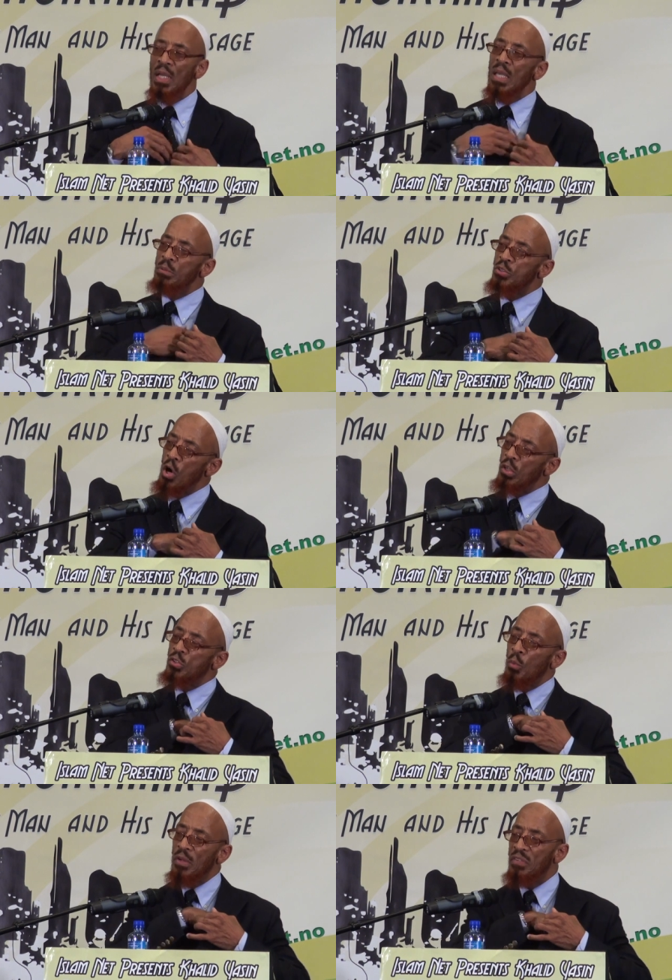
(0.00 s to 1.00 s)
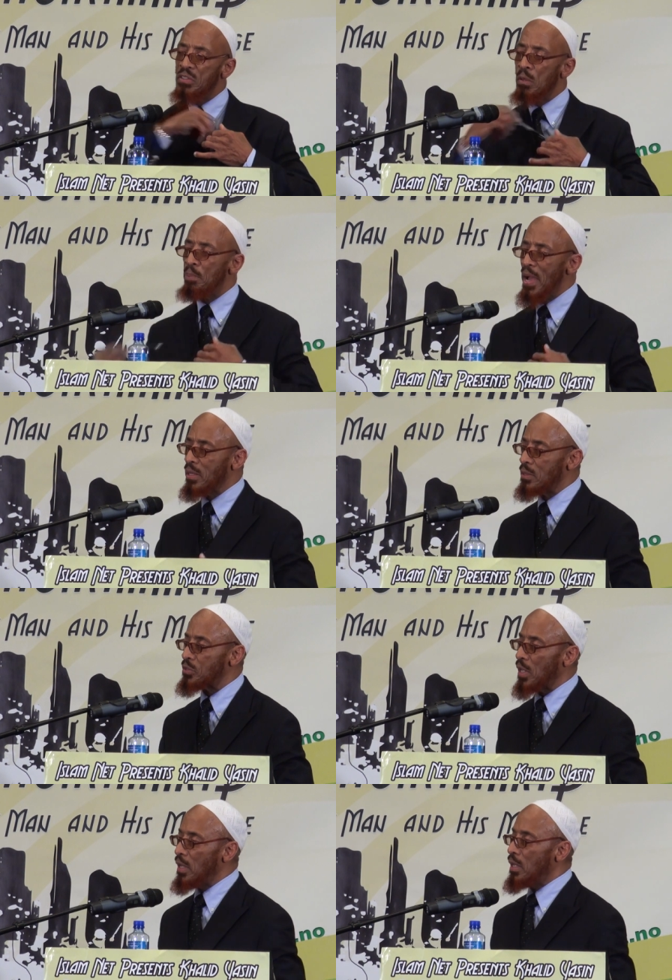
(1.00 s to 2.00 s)
he was talking to one of his
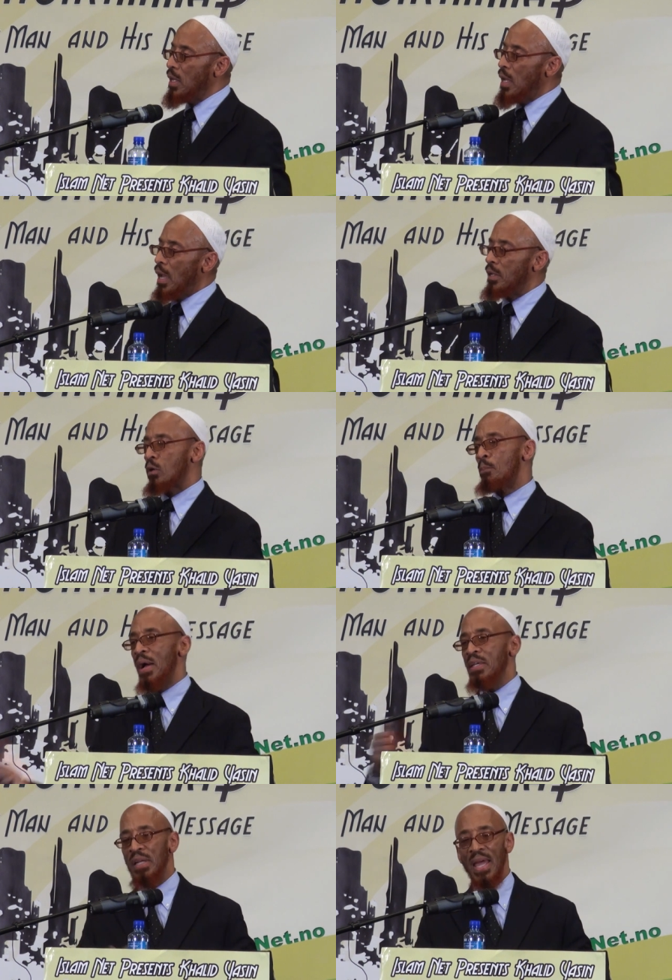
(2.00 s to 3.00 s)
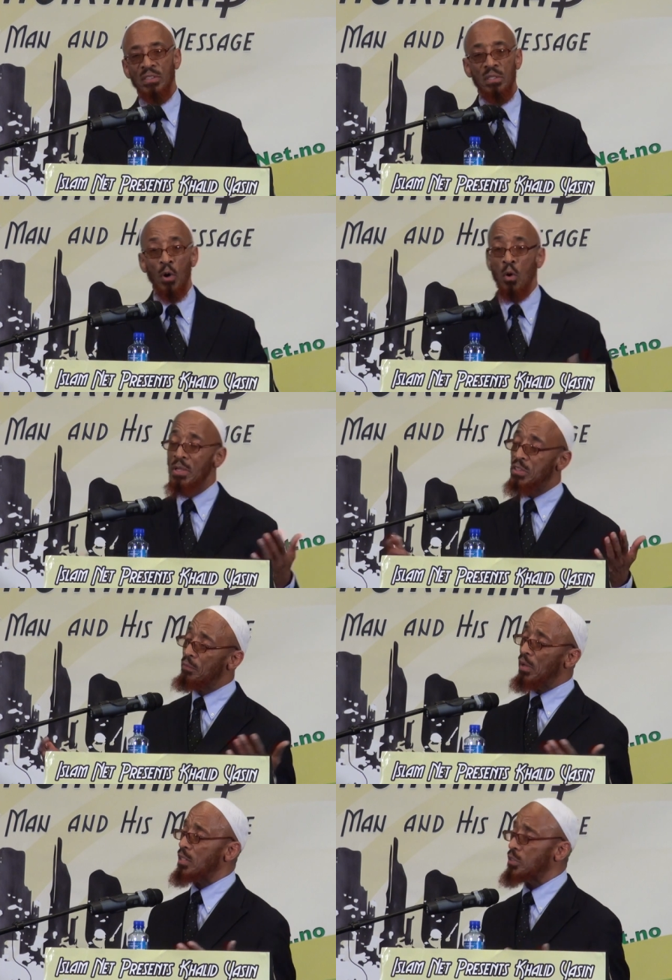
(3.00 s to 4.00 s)
companions, and the companion asked him, oh, Messenger
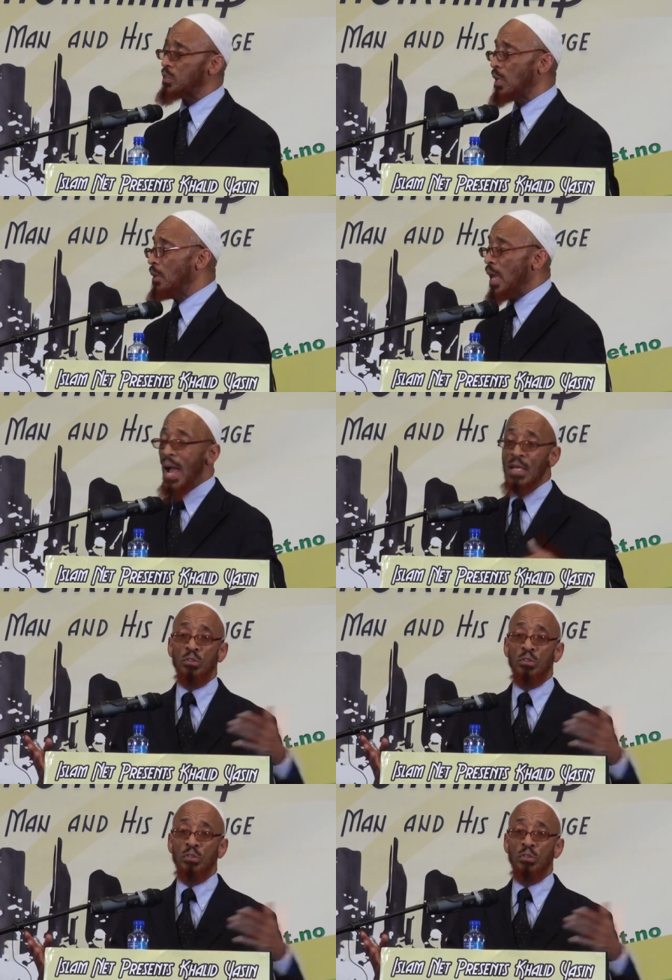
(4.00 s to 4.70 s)
of Allah, I